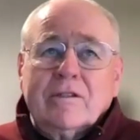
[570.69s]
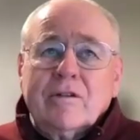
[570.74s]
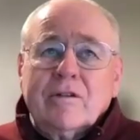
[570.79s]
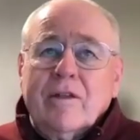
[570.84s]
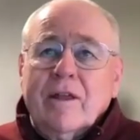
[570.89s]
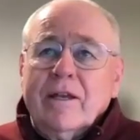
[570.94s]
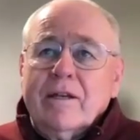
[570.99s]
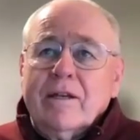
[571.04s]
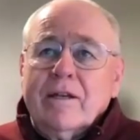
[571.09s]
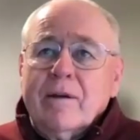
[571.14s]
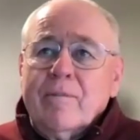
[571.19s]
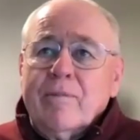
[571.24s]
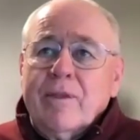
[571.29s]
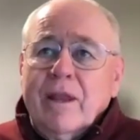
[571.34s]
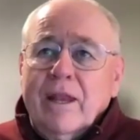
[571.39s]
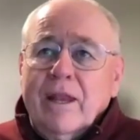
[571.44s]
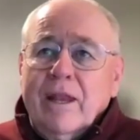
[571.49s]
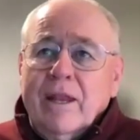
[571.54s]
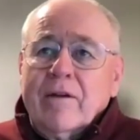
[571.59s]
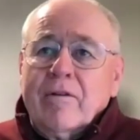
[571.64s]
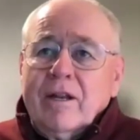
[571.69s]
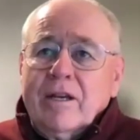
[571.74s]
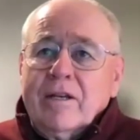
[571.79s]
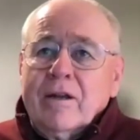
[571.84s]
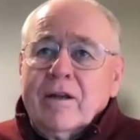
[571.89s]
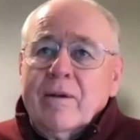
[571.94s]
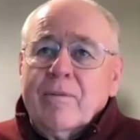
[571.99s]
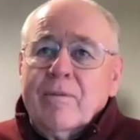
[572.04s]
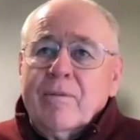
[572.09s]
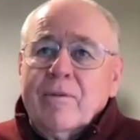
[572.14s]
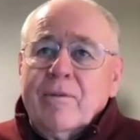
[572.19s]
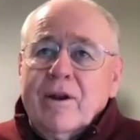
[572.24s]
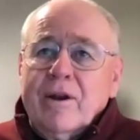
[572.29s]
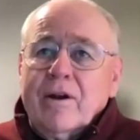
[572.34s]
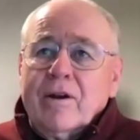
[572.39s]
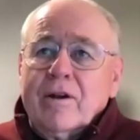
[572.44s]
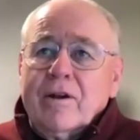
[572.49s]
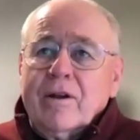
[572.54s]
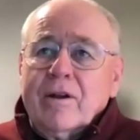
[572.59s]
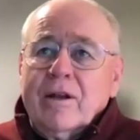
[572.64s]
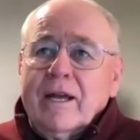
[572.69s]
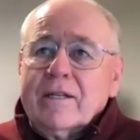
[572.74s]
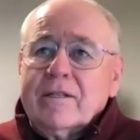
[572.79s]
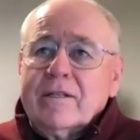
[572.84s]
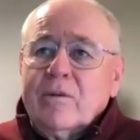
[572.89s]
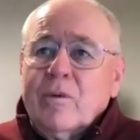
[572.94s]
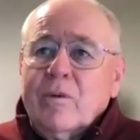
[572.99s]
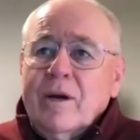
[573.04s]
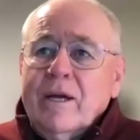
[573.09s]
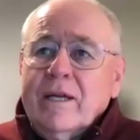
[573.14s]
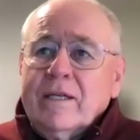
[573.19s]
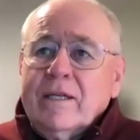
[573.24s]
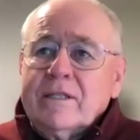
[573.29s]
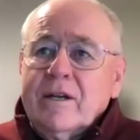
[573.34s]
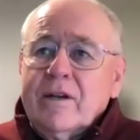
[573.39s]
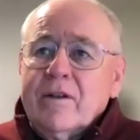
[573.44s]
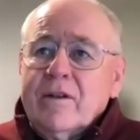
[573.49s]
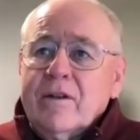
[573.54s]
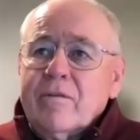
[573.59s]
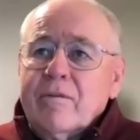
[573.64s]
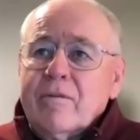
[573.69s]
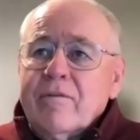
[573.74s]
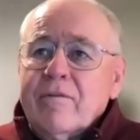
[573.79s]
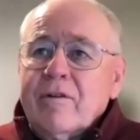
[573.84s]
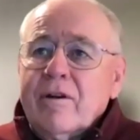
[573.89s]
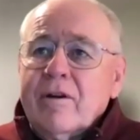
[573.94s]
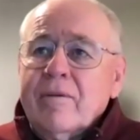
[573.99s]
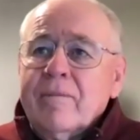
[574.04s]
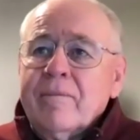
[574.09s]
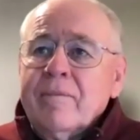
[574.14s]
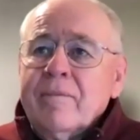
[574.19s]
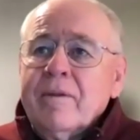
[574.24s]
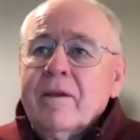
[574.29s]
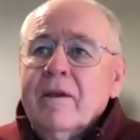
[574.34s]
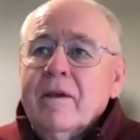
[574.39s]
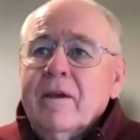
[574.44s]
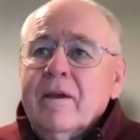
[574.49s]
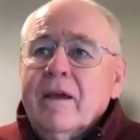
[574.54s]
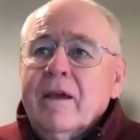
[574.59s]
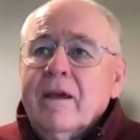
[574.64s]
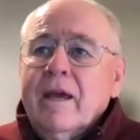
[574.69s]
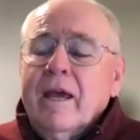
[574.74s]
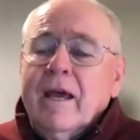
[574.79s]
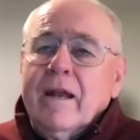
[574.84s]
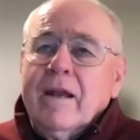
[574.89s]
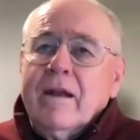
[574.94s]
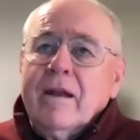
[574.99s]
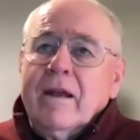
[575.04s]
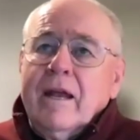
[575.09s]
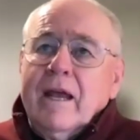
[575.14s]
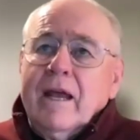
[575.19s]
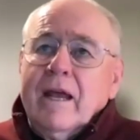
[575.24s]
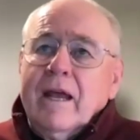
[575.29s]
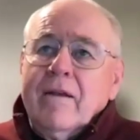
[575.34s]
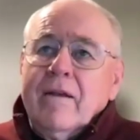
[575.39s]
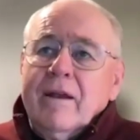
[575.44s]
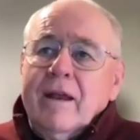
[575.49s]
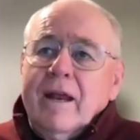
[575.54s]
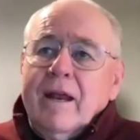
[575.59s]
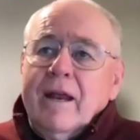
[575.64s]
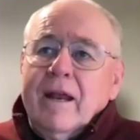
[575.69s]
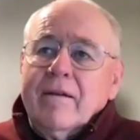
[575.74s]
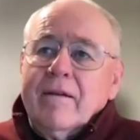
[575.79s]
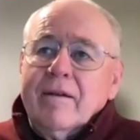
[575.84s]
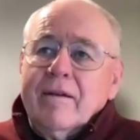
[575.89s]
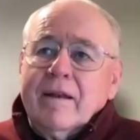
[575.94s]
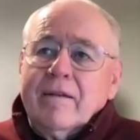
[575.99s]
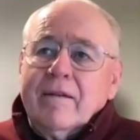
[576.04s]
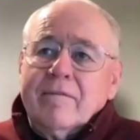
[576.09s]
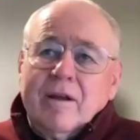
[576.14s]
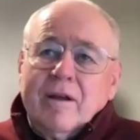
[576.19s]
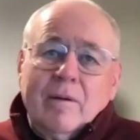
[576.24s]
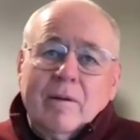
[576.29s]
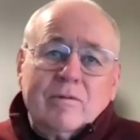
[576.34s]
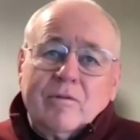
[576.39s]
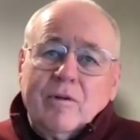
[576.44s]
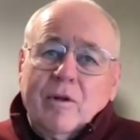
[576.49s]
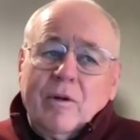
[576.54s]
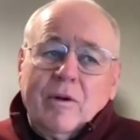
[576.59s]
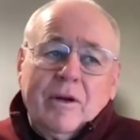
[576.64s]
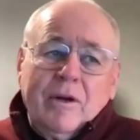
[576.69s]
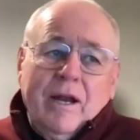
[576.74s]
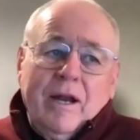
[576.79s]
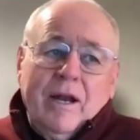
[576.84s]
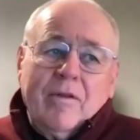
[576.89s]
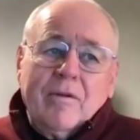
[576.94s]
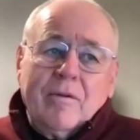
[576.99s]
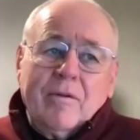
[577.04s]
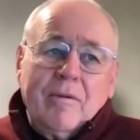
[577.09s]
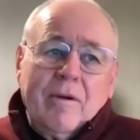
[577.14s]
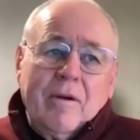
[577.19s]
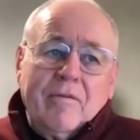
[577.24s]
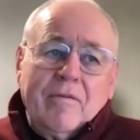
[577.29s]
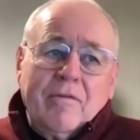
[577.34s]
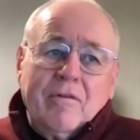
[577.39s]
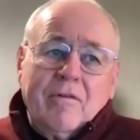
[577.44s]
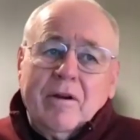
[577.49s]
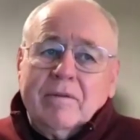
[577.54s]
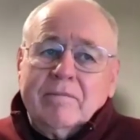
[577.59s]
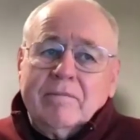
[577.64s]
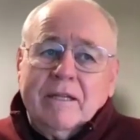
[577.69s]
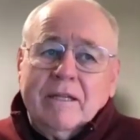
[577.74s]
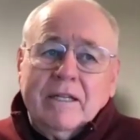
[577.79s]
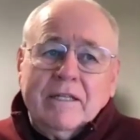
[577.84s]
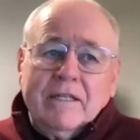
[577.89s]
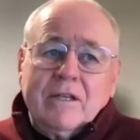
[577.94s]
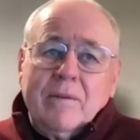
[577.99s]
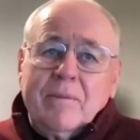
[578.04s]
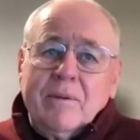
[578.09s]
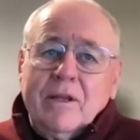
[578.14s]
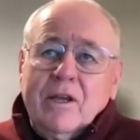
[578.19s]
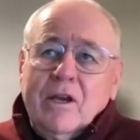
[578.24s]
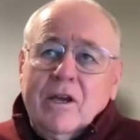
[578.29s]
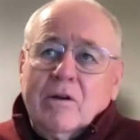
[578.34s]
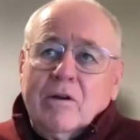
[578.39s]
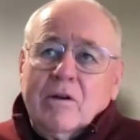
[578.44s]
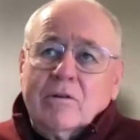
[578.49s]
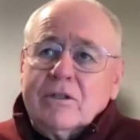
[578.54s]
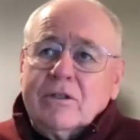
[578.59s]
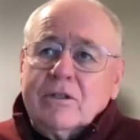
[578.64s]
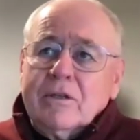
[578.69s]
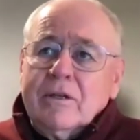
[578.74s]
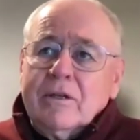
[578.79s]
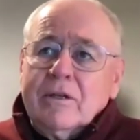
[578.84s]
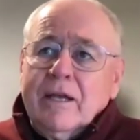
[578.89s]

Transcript: So they literally dump their collected waste into the river, and it comes floating down the river and ends up in the ocean.